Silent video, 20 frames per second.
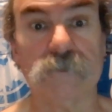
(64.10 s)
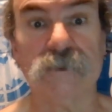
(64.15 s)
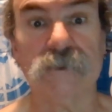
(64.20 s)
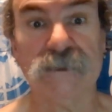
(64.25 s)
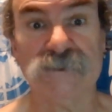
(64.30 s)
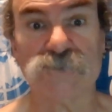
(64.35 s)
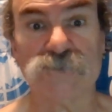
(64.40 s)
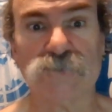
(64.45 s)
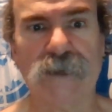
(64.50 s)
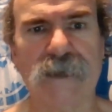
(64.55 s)

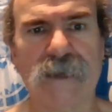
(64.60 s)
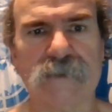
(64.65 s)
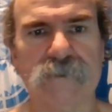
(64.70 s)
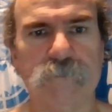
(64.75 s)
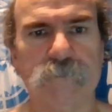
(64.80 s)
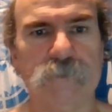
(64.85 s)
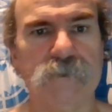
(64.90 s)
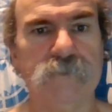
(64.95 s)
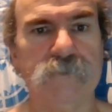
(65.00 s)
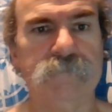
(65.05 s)

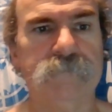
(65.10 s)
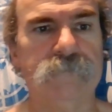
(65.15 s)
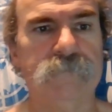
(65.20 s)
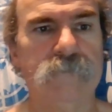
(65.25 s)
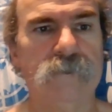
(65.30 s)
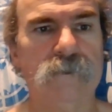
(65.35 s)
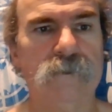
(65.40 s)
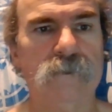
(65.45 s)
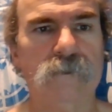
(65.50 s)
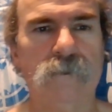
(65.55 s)
intractable.
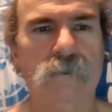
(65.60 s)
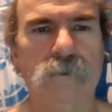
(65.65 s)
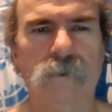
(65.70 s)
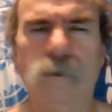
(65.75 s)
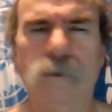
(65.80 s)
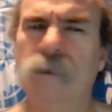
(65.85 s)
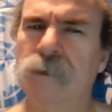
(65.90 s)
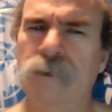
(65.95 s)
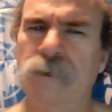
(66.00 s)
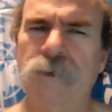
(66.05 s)

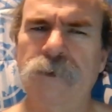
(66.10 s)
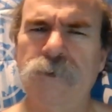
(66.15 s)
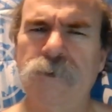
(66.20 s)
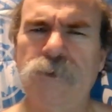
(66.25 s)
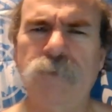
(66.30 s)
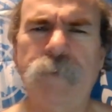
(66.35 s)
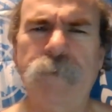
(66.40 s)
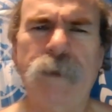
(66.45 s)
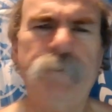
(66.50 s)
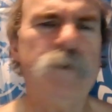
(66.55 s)

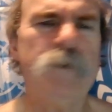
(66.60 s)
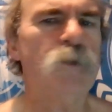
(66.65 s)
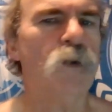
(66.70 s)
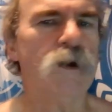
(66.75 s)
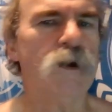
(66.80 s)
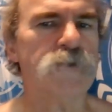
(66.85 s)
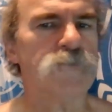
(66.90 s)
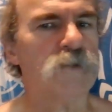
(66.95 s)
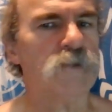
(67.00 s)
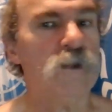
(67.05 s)
You may be
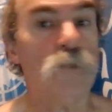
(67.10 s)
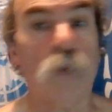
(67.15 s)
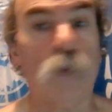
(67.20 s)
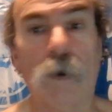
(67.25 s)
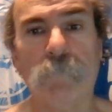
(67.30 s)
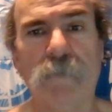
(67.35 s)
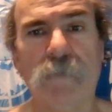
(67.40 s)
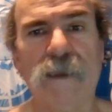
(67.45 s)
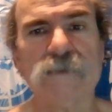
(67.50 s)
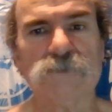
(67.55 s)
wondering
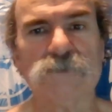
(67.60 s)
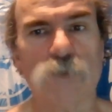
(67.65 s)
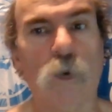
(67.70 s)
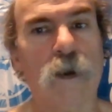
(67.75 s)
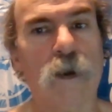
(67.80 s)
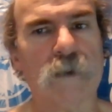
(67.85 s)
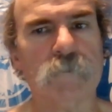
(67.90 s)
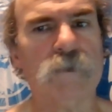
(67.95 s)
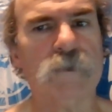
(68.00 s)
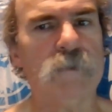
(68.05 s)
what makes
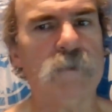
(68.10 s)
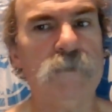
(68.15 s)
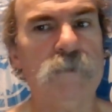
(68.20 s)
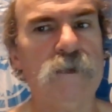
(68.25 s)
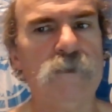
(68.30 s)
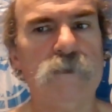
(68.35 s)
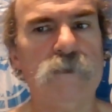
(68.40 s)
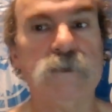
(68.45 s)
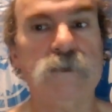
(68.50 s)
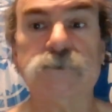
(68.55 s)
quantum
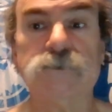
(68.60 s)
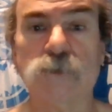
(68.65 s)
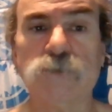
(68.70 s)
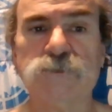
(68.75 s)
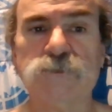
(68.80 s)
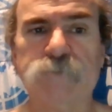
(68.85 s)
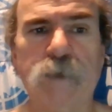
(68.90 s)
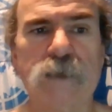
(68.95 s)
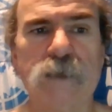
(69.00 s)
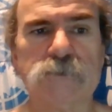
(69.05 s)
computing so
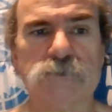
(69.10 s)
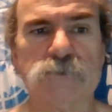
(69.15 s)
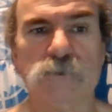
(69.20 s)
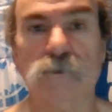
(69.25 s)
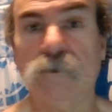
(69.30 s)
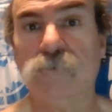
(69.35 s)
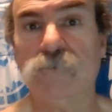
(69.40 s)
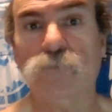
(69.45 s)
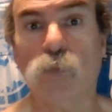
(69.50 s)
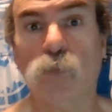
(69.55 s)

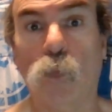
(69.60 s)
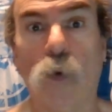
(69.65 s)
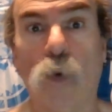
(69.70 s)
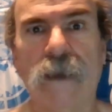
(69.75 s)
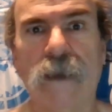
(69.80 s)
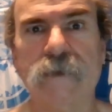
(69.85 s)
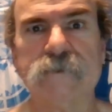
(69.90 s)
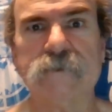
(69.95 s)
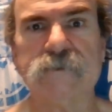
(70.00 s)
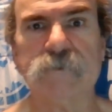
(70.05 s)
special and
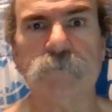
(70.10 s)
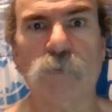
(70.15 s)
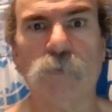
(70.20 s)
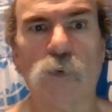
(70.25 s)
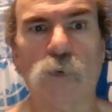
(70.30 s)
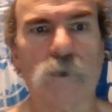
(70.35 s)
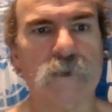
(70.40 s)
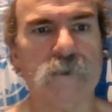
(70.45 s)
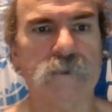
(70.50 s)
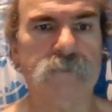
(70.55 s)
why it's
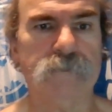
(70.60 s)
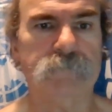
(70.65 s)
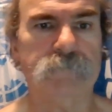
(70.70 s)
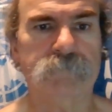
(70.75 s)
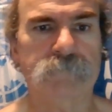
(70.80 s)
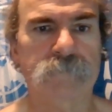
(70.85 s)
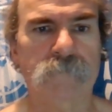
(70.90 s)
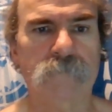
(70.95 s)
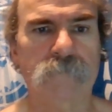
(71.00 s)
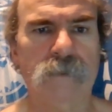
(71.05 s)
important.
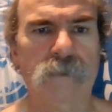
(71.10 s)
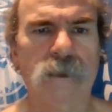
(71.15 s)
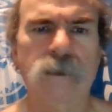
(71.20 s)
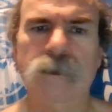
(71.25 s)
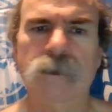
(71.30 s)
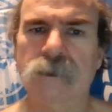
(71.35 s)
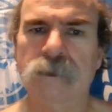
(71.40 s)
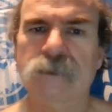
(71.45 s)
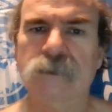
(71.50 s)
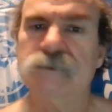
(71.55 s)

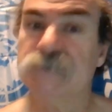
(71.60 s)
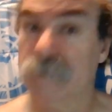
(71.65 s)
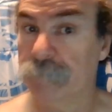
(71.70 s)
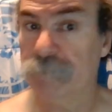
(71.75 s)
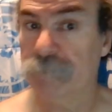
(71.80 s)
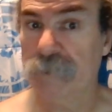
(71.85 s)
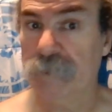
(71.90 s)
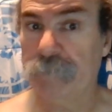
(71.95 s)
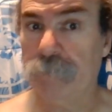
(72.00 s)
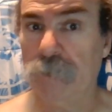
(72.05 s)

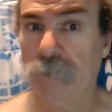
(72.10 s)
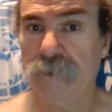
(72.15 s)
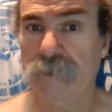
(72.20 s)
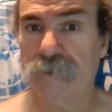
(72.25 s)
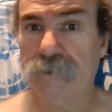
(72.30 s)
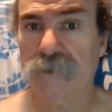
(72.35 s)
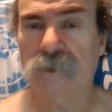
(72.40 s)
Simply put,